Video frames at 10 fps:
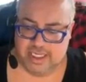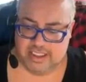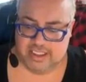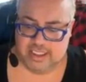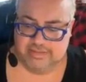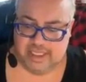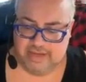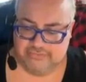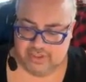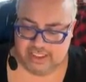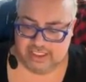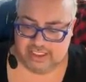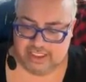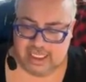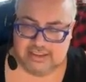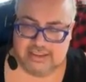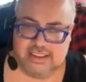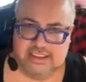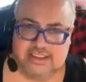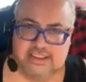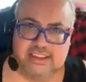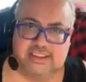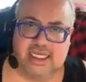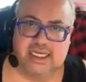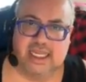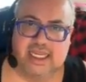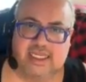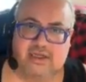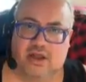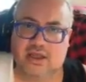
But I feel like Kyle is kind of hanging